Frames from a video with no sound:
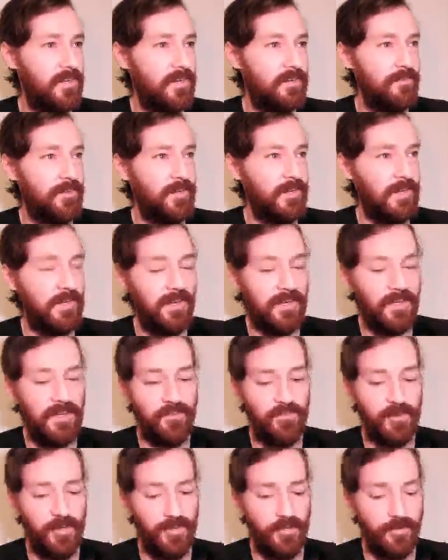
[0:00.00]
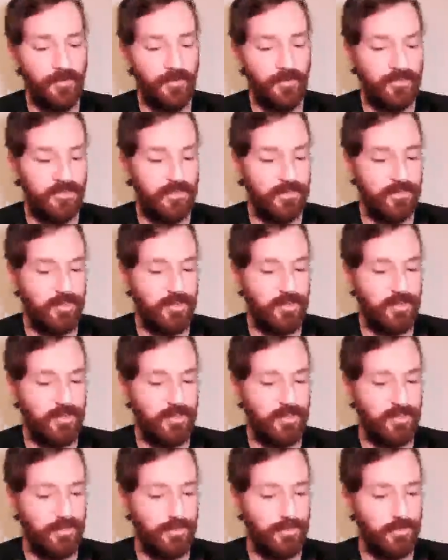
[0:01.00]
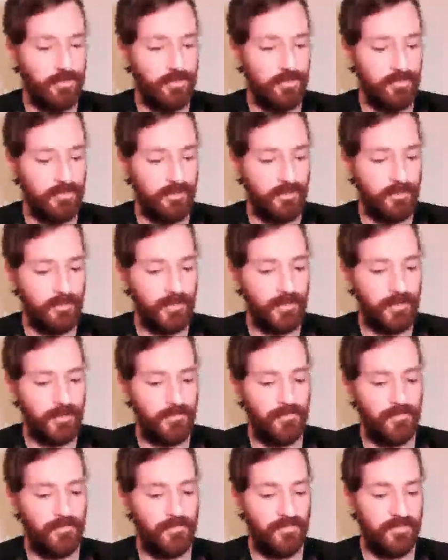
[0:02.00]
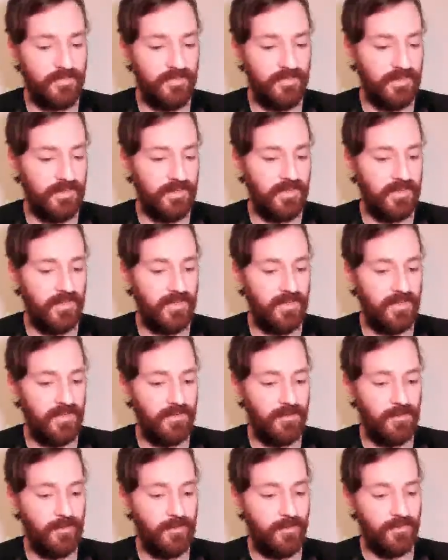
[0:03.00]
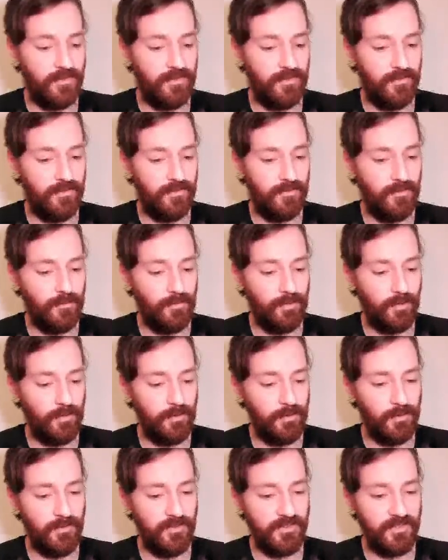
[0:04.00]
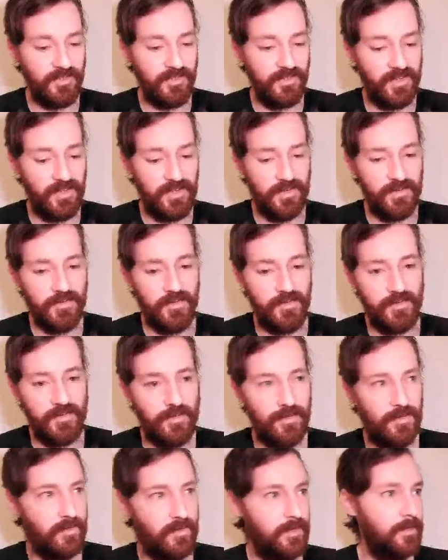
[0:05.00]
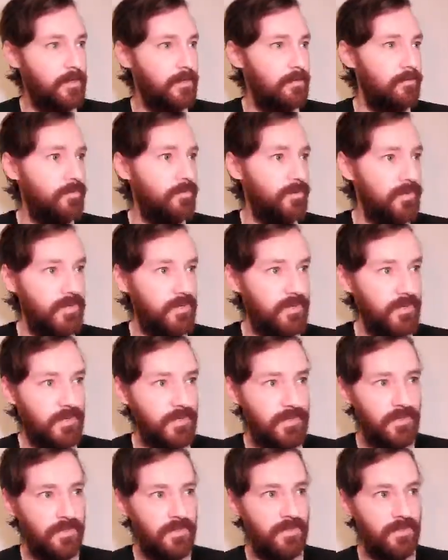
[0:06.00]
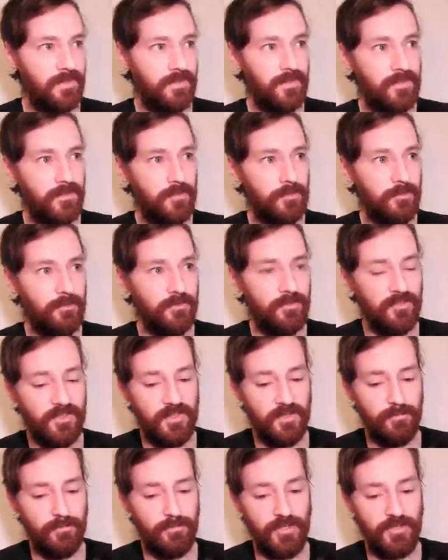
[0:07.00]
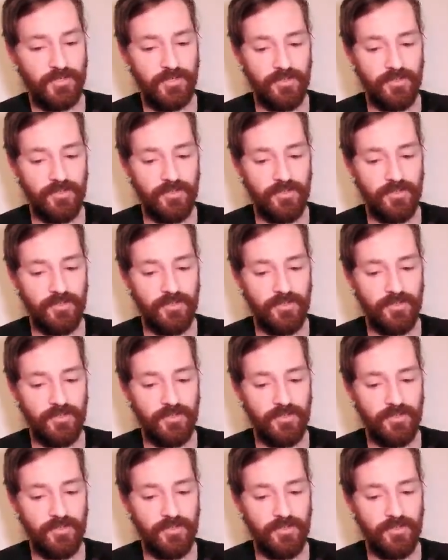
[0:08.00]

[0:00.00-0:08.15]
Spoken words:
really love one of those serialized prisms, but we probably won't see that. Pretty cool to see a bunch of